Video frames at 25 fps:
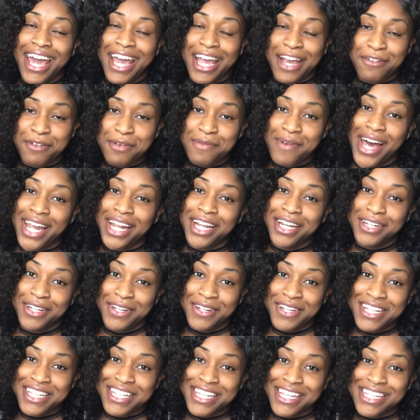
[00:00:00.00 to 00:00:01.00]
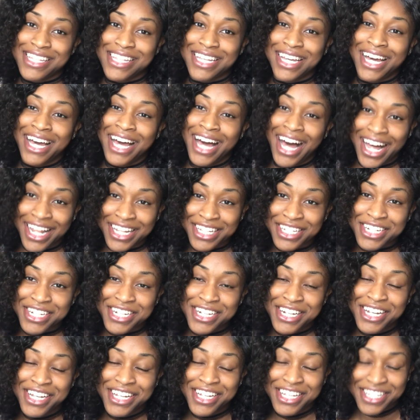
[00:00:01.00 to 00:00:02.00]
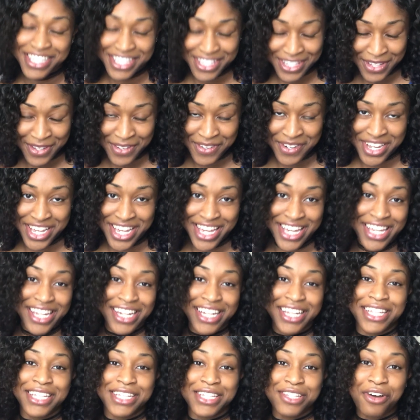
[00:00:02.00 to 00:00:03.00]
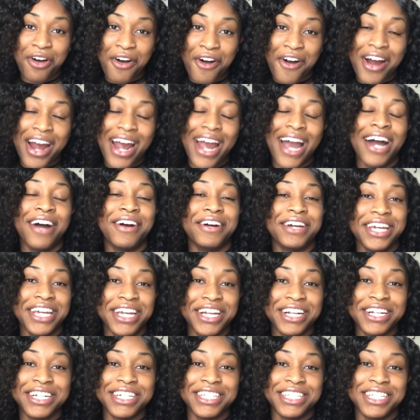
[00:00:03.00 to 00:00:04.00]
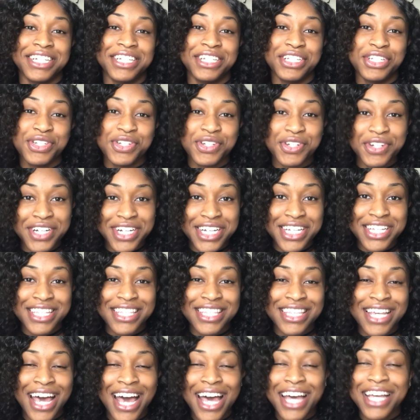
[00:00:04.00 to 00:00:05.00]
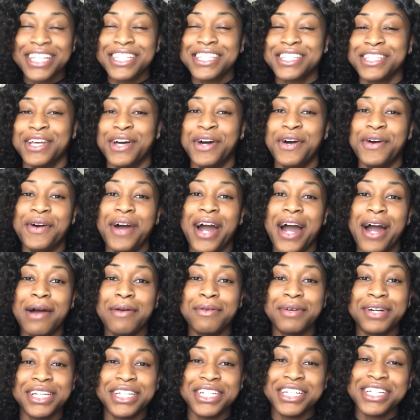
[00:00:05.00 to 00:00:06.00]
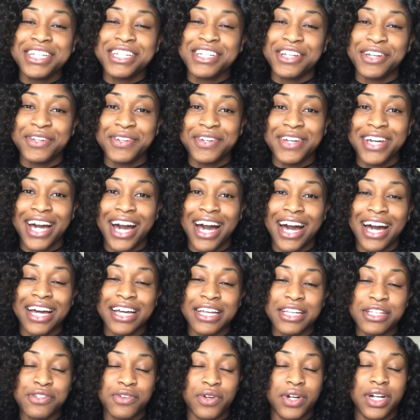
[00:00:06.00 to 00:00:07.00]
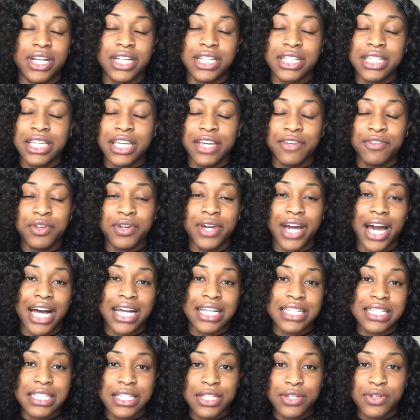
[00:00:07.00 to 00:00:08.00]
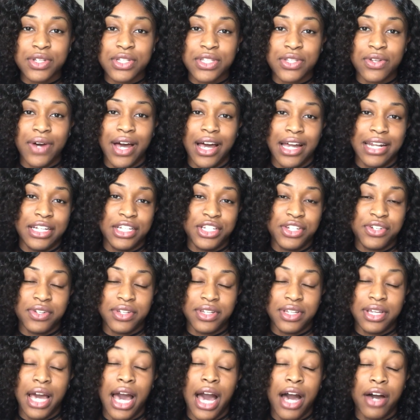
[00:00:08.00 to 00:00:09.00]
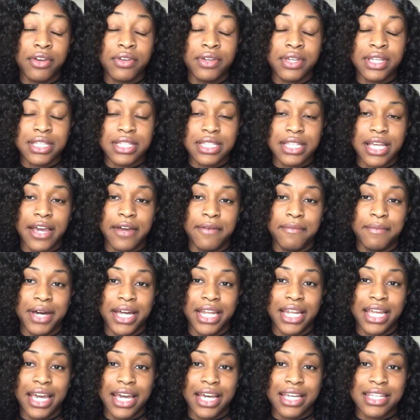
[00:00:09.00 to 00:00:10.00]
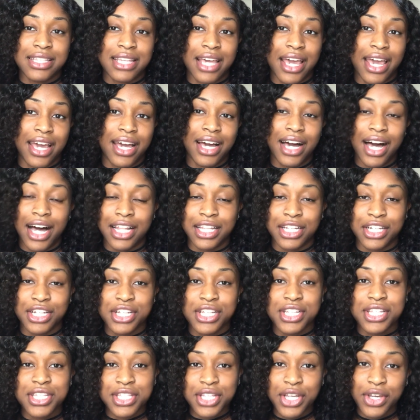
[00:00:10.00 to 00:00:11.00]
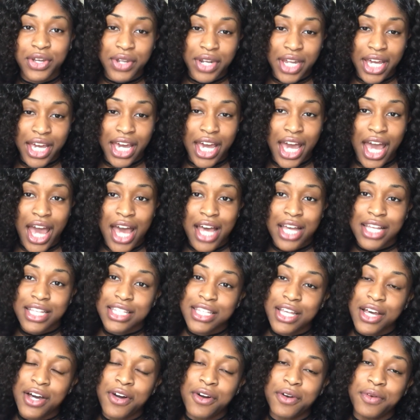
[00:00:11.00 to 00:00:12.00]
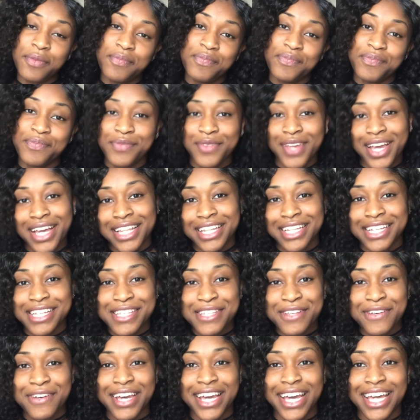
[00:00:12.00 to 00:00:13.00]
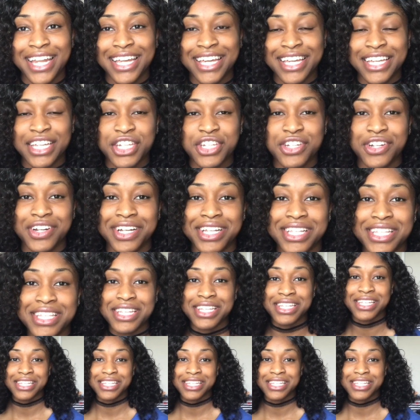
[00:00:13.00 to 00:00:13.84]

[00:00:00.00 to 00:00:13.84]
everybody knows as a college student it is hard out here in these streets. So I'm going to show you guys or give you guys tips on how you can save money as a college student. So let's go ahead and get straight into